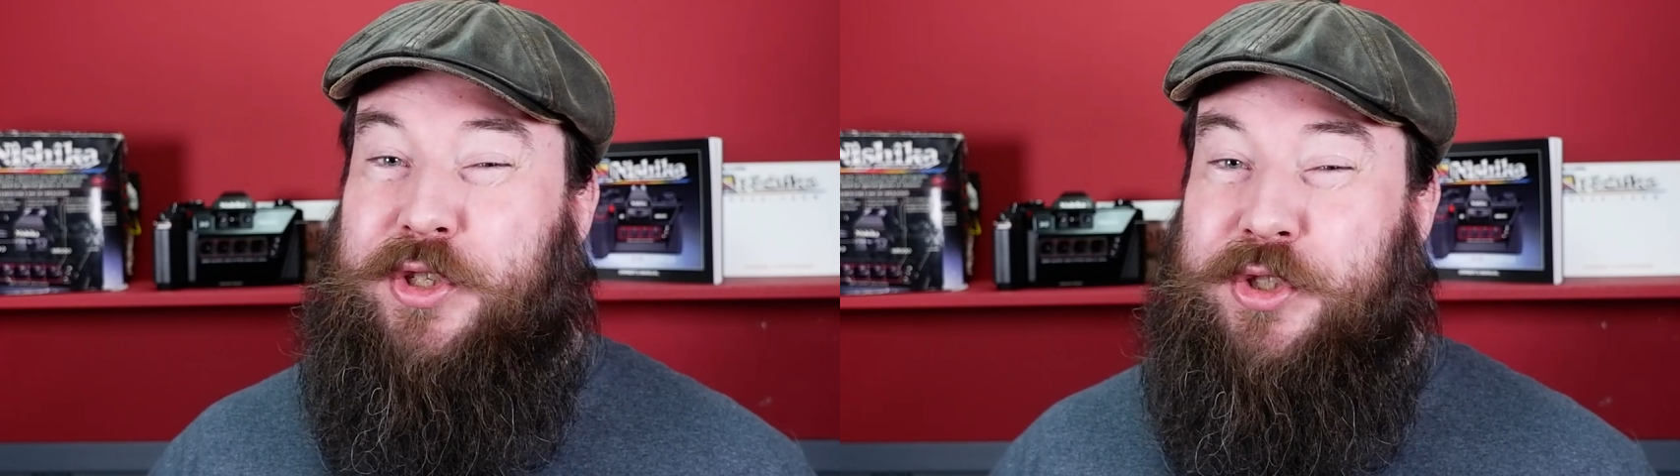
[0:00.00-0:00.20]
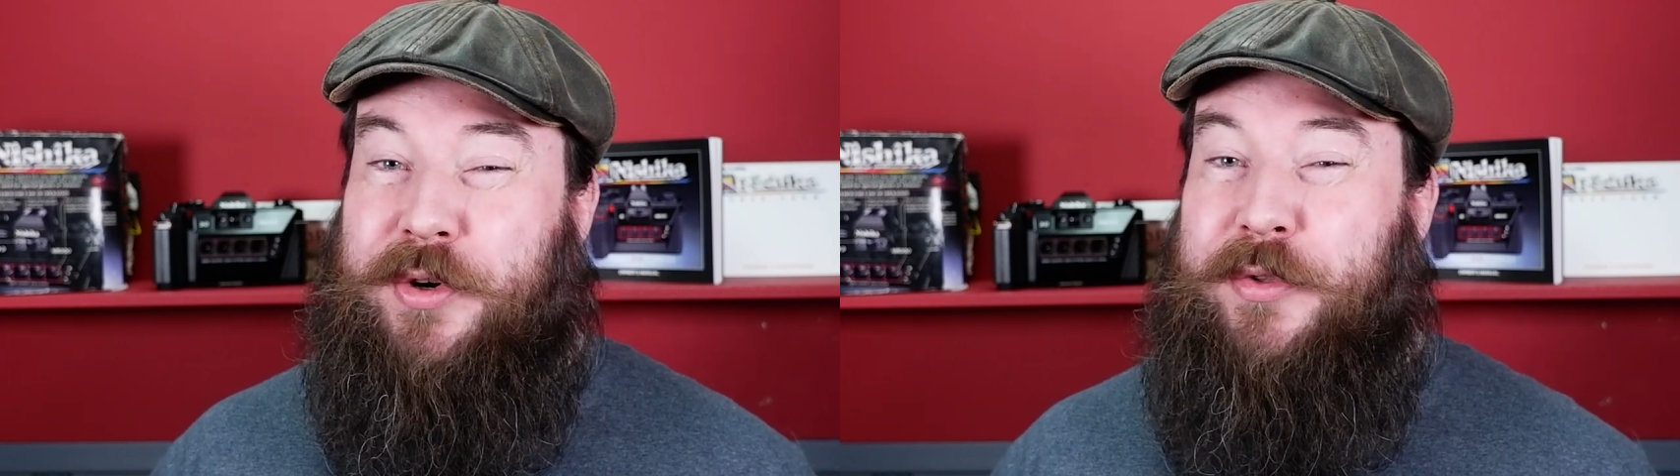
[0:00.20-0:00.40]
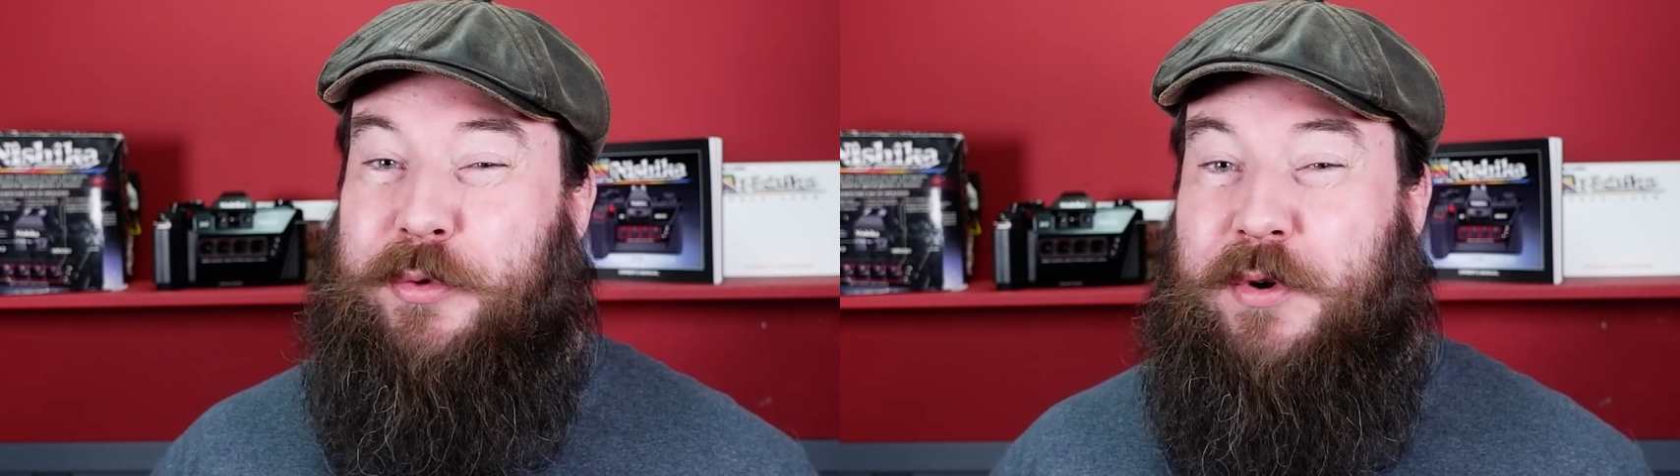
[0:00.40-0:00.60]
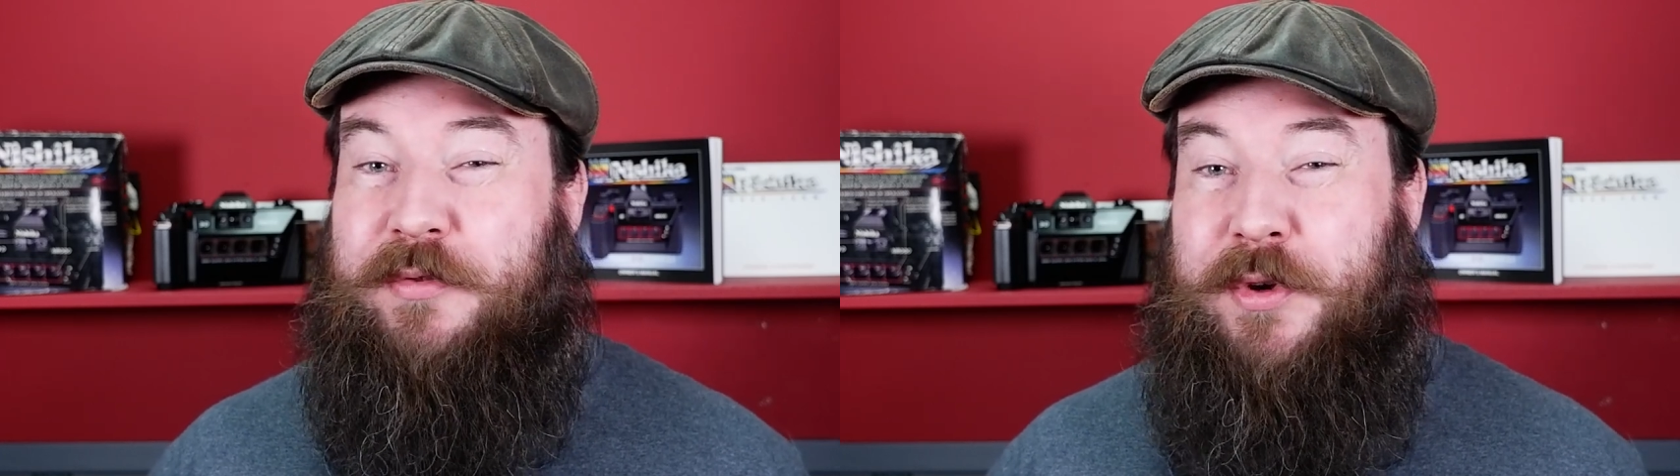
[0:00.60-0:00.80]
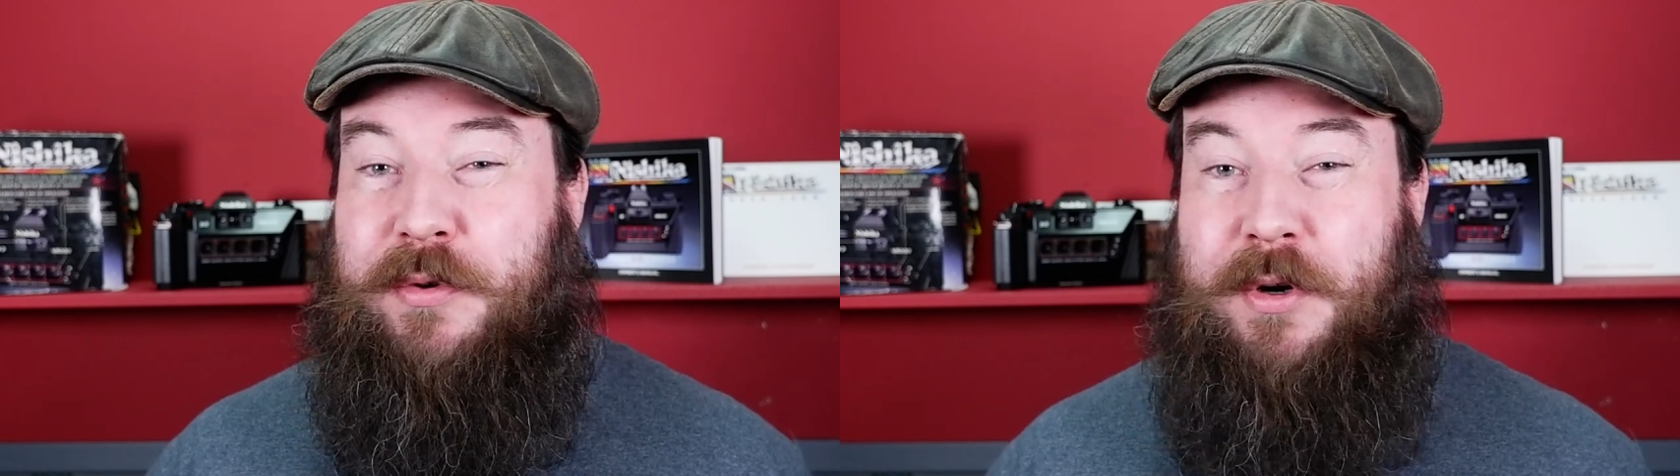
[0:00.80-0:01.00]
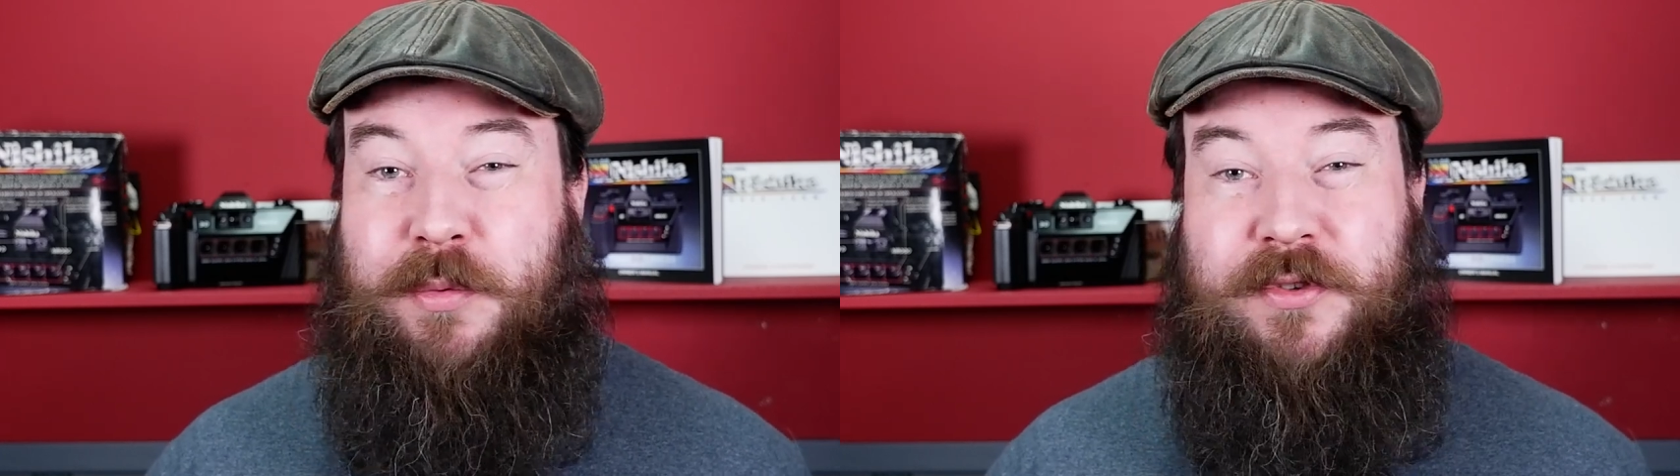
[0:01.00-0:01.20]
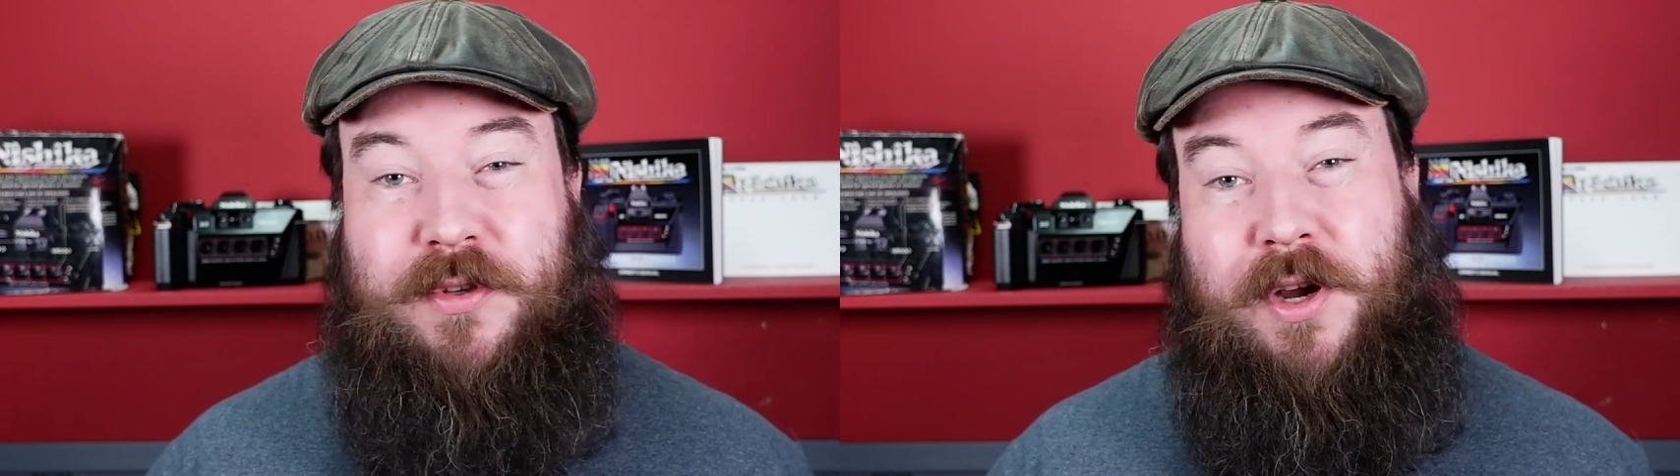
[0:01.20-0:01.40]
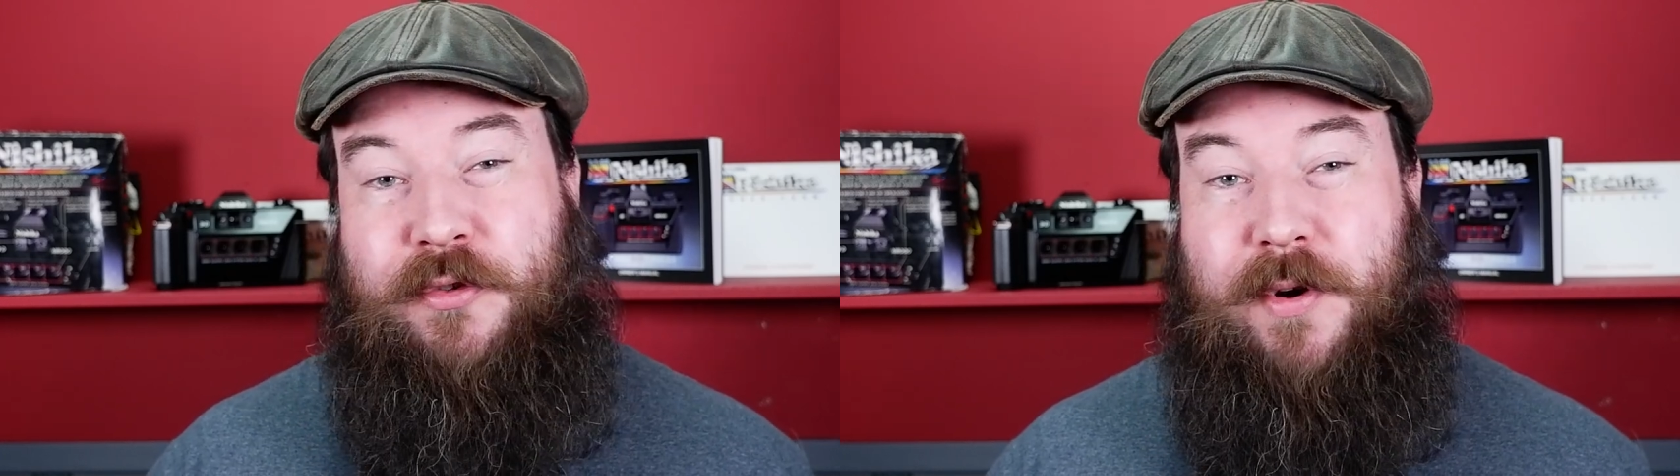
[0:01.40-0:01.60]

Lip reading: sure the reviewer was not